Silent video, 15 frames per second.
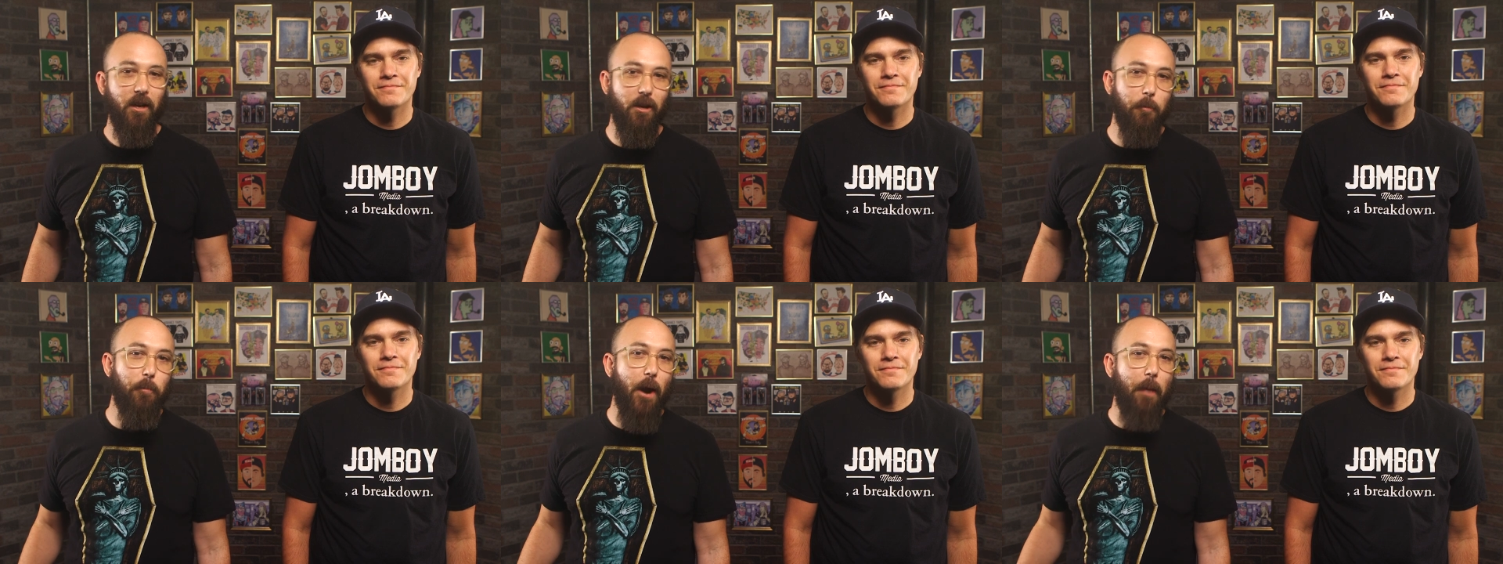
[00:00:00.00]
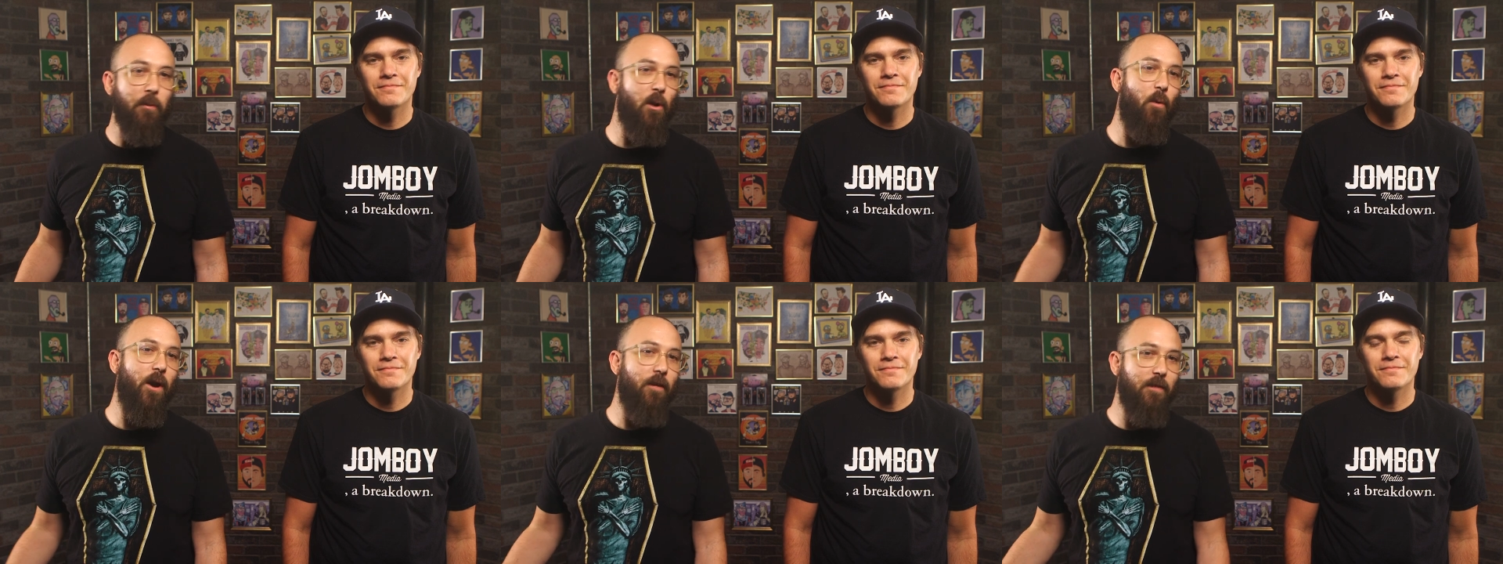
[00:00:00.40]
Speaker 1: You're
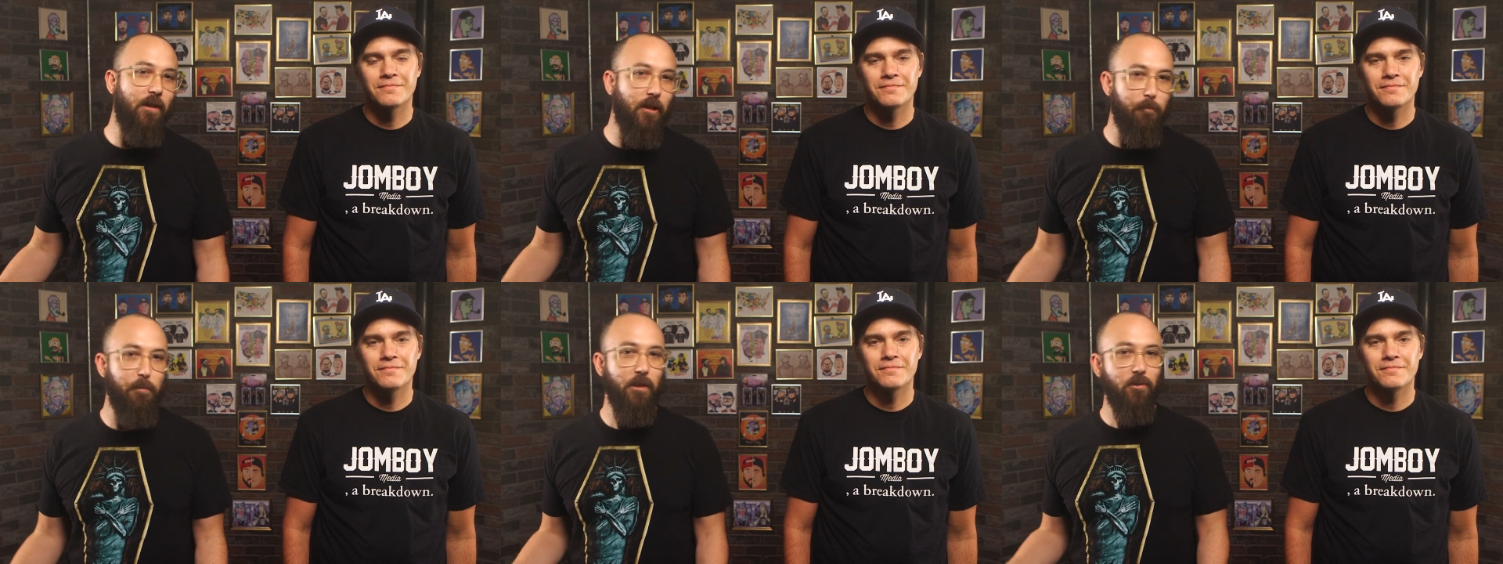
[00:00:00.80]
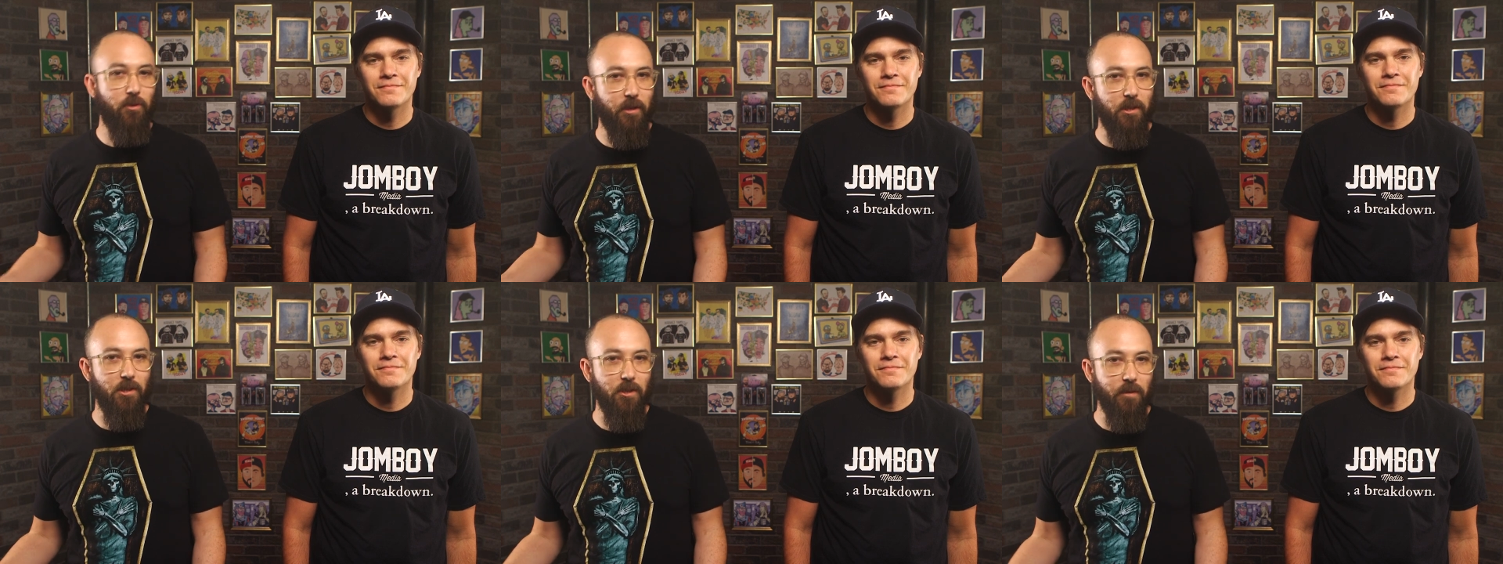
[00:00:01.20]
probably aware of the Olympic
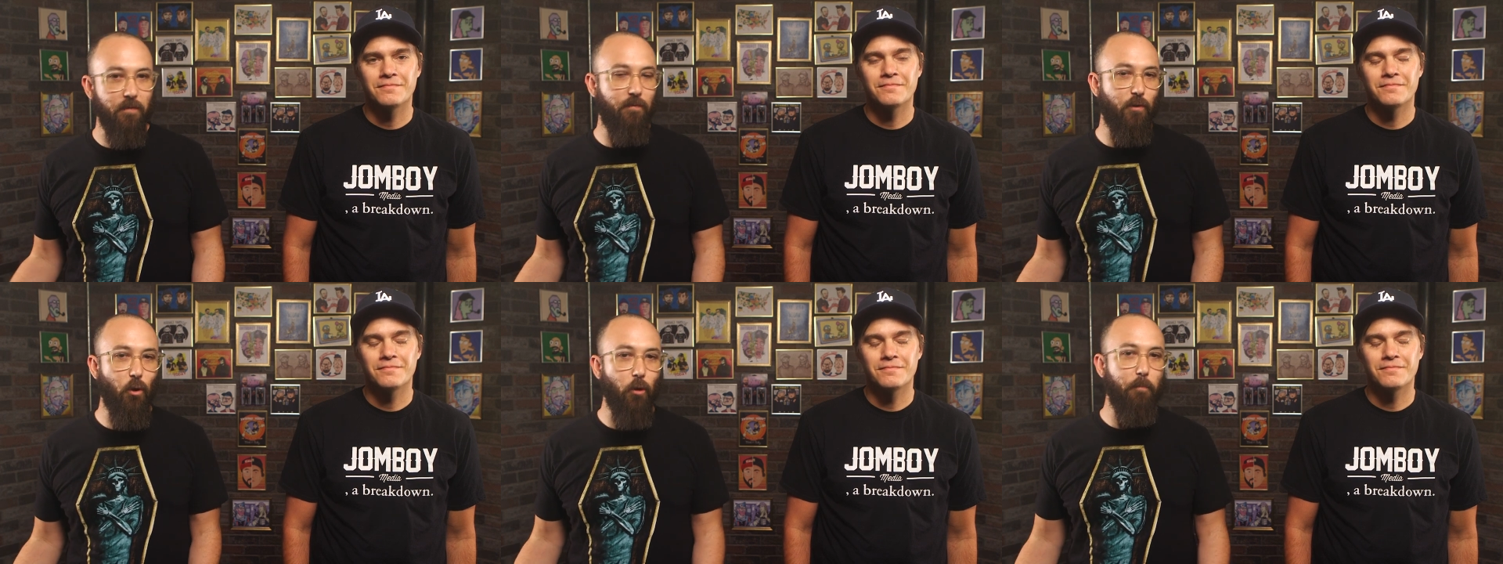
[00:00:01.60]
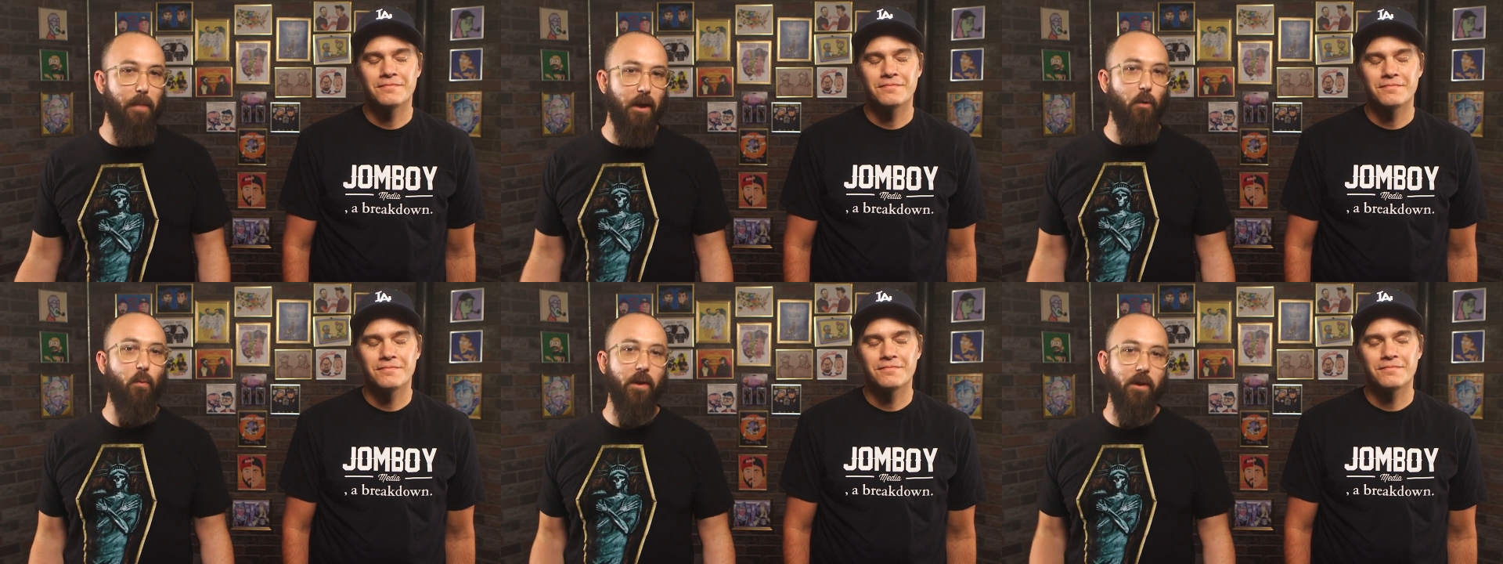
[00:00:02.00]
tradition of gold medal